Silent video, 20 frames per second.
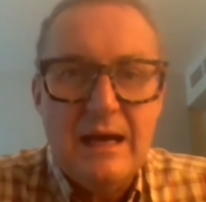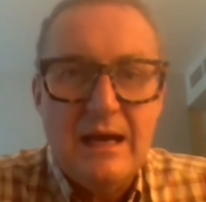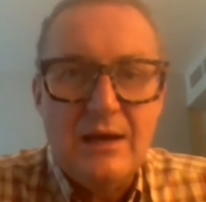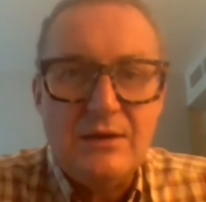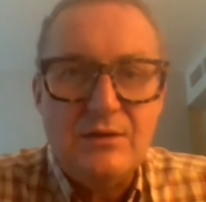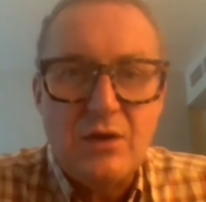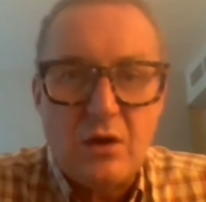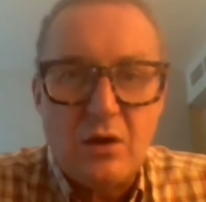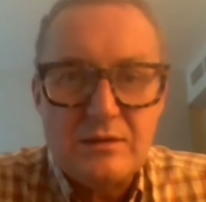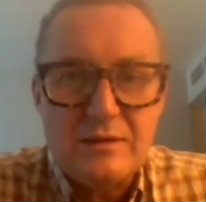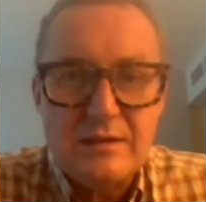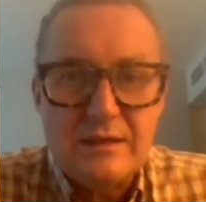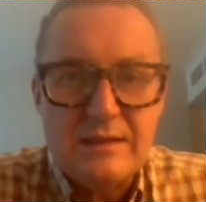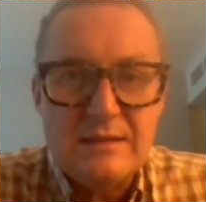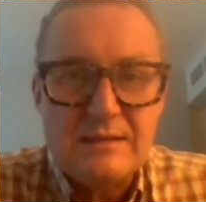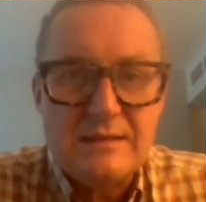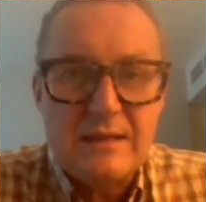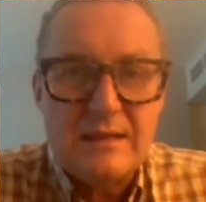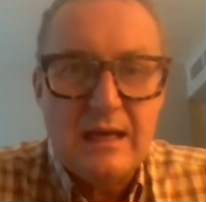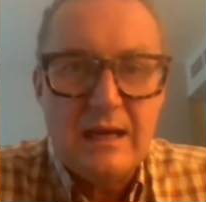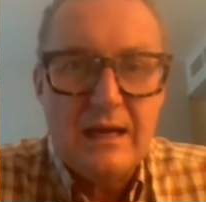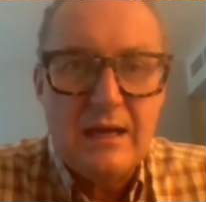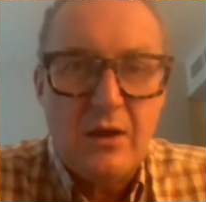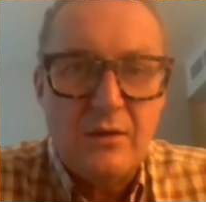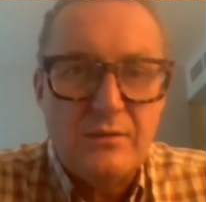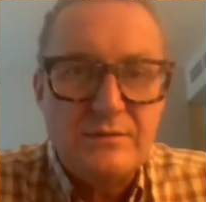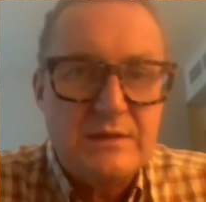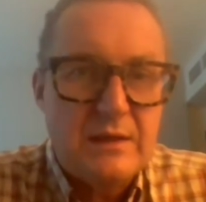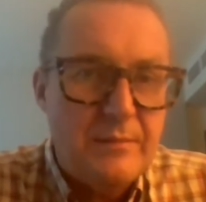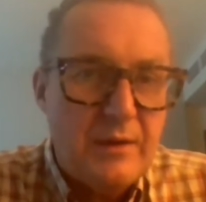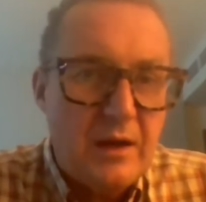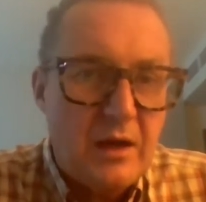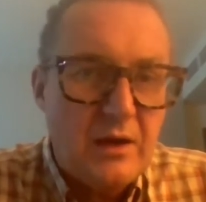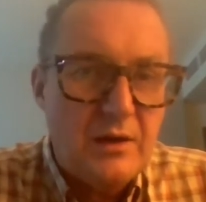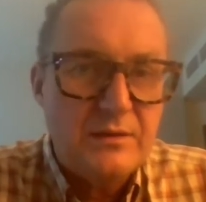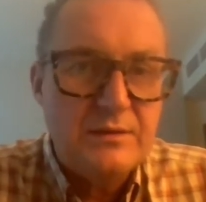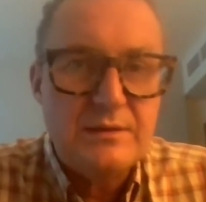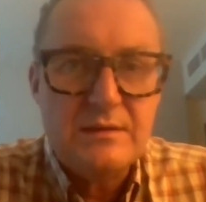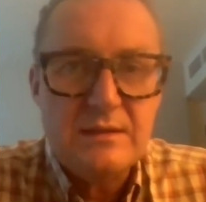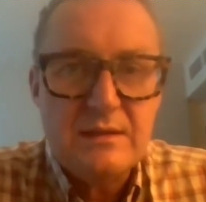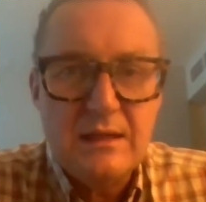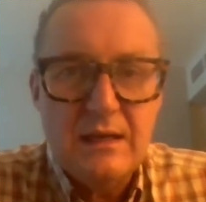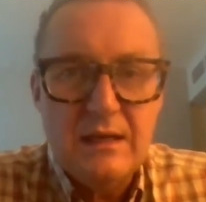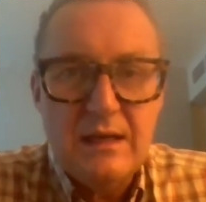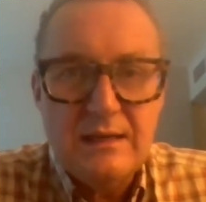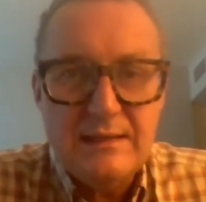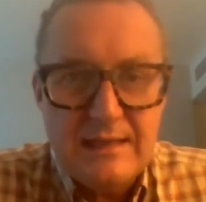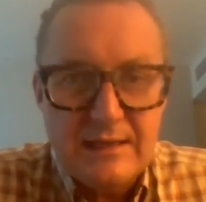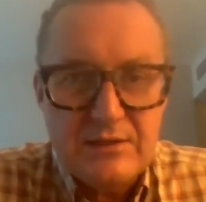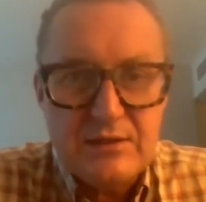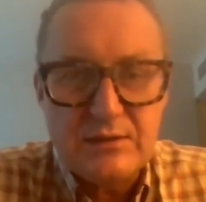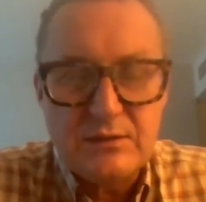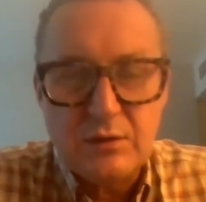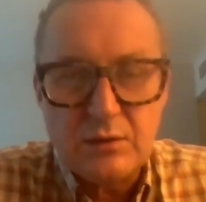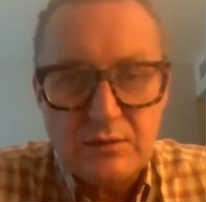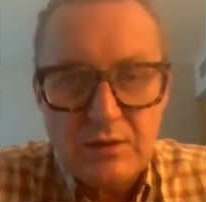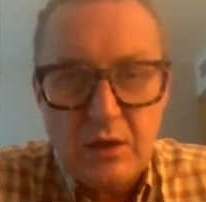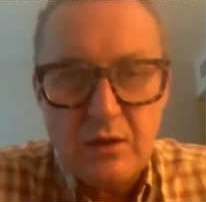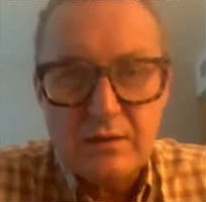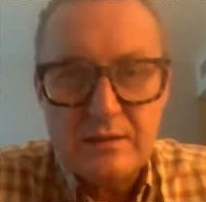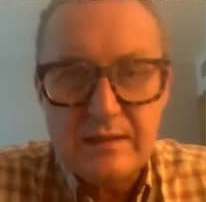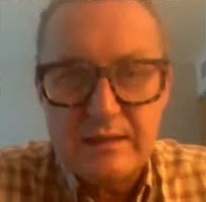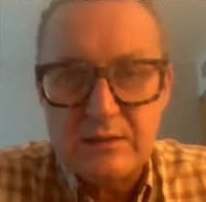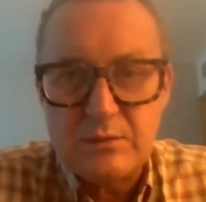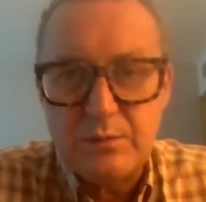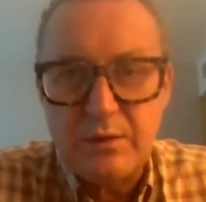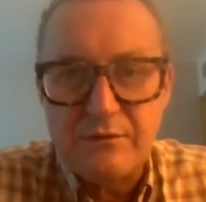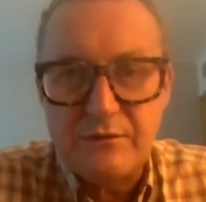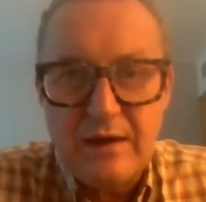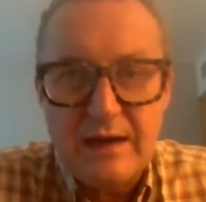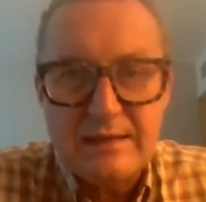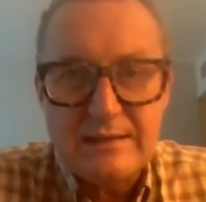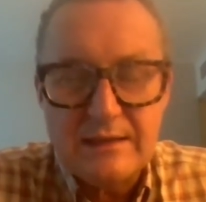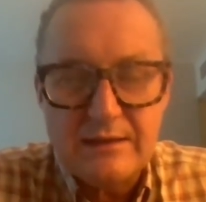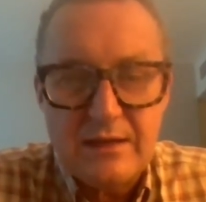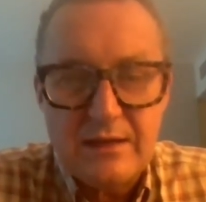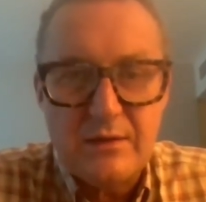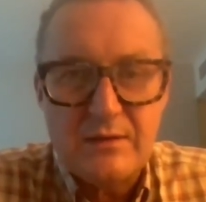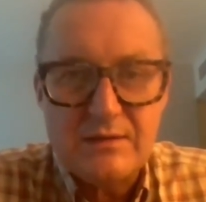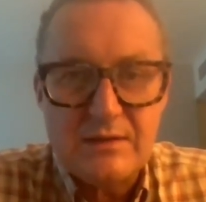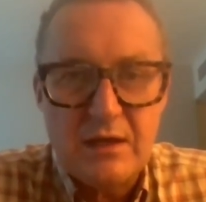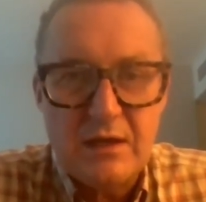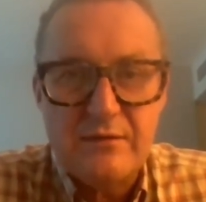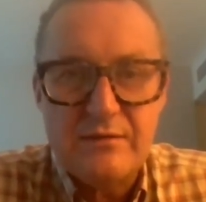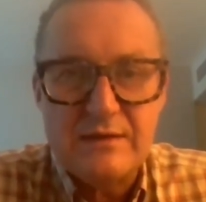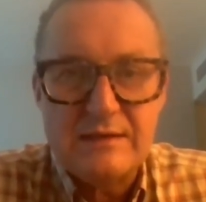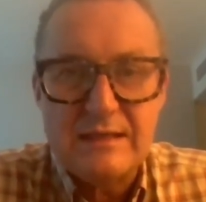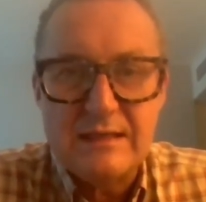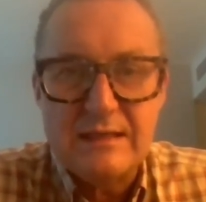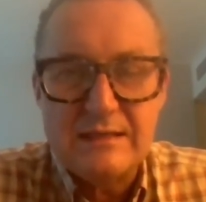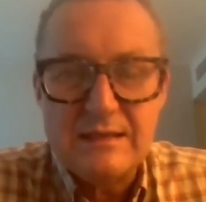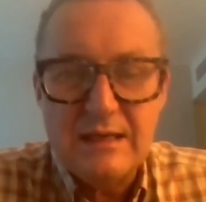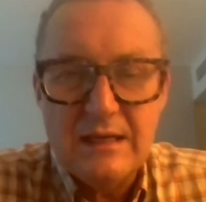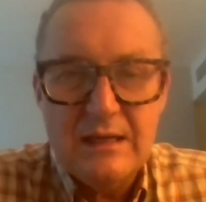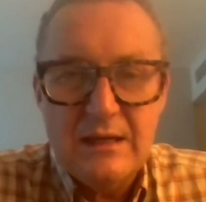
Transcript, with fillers: doctors on demand, digital doctors providing those services.